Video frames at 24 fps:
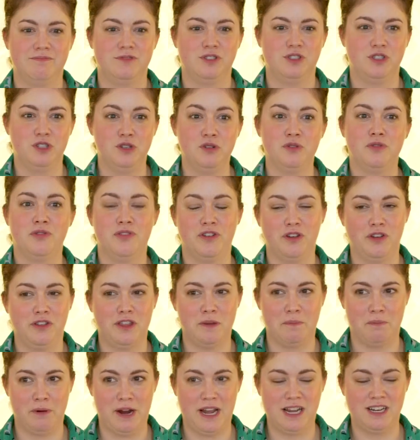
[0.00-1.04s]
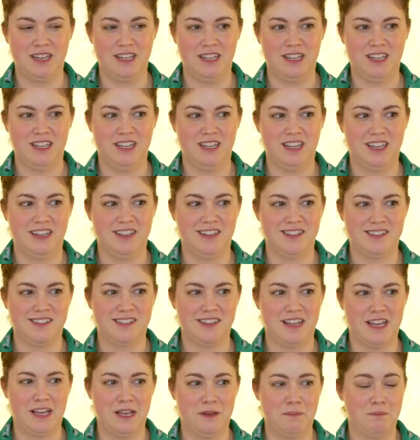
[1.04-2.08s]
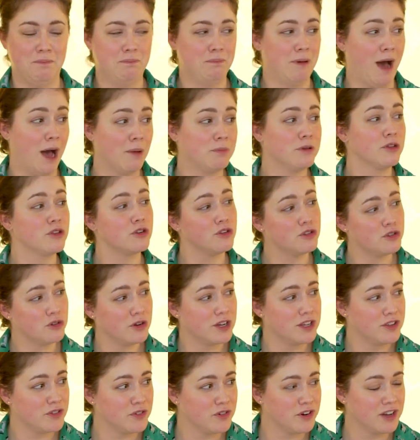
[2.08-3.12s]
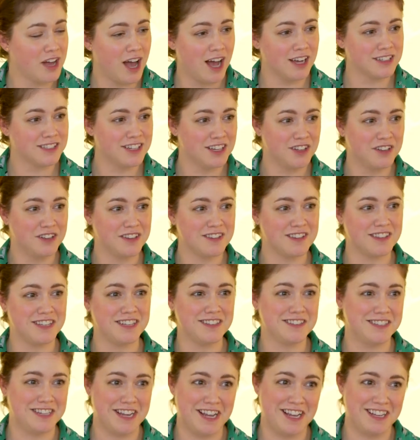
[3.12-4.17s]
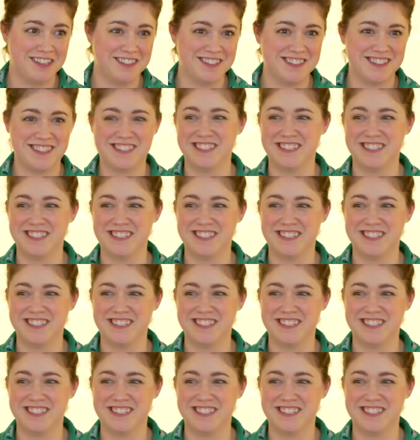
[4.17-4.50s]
Do you feel that brandy is a popular choice for cocktails these days?